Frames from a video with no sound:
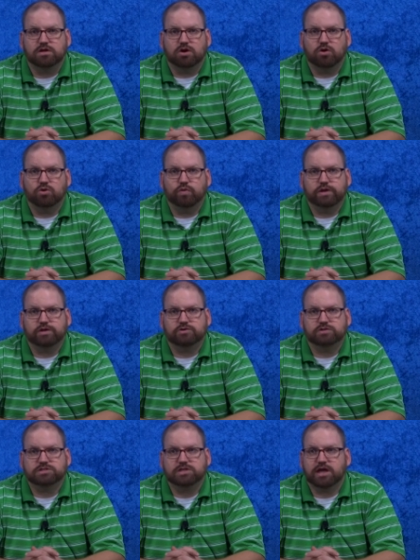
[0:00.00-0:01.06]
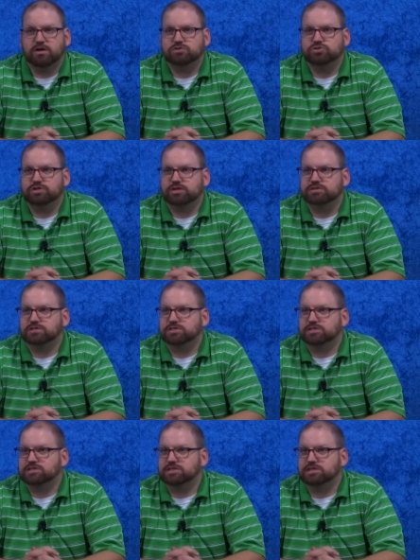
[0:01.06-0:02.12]
what year is it now?
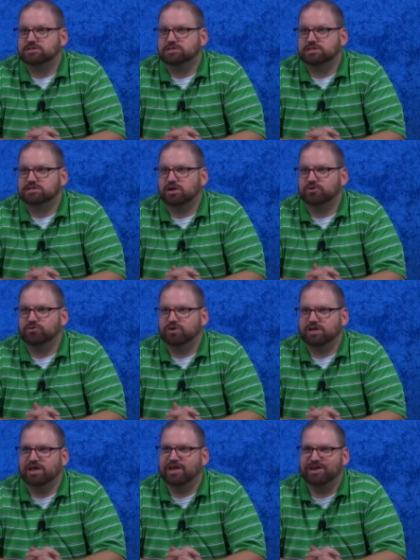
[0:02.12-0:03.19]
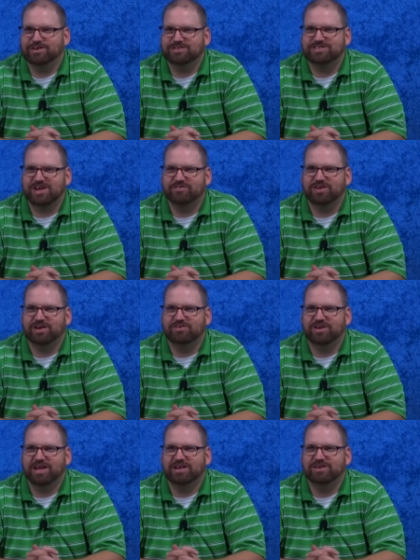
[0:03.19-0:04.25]
2016, 600 years,
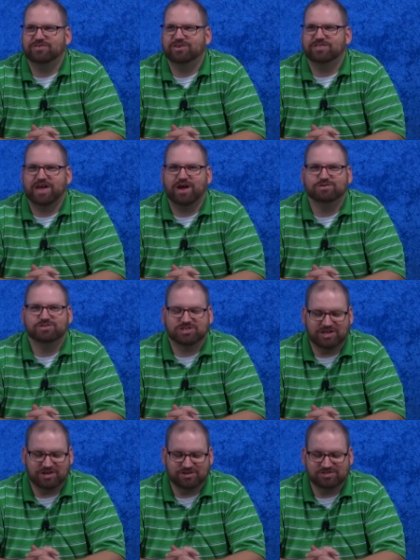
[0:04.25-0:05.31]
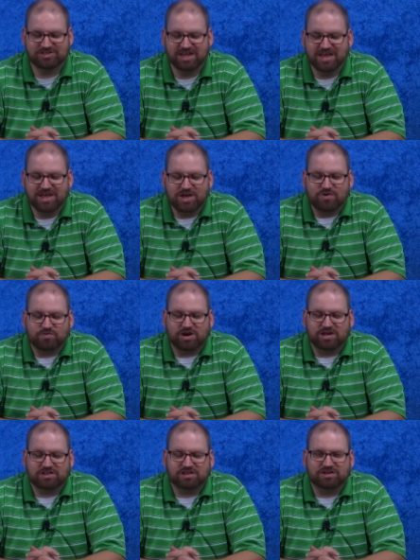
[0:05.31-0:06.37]
700, 800, 1,000 years, where
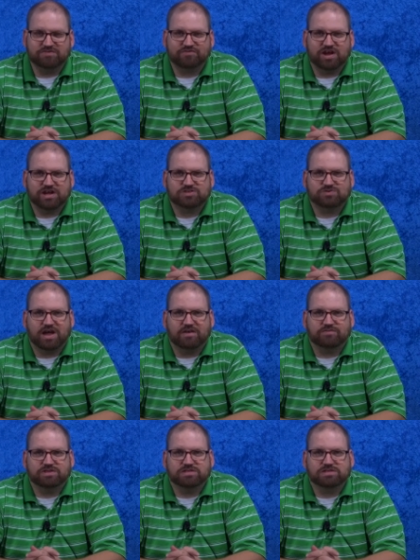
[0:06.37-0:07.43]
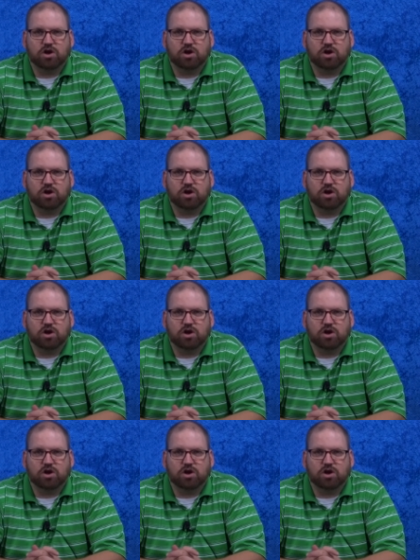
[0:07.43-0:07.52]
England and France will have this